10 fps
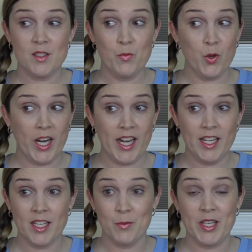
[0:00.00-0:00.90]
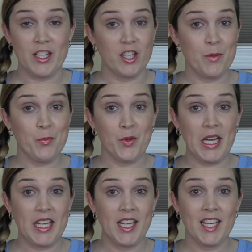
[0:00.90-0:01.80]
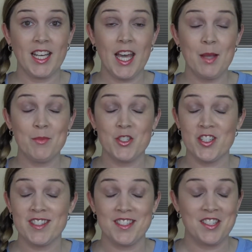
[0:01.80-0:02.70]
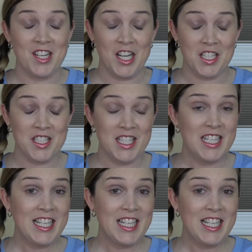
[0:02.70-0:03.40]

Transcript: to braid and be good at braiding, and I'm just not.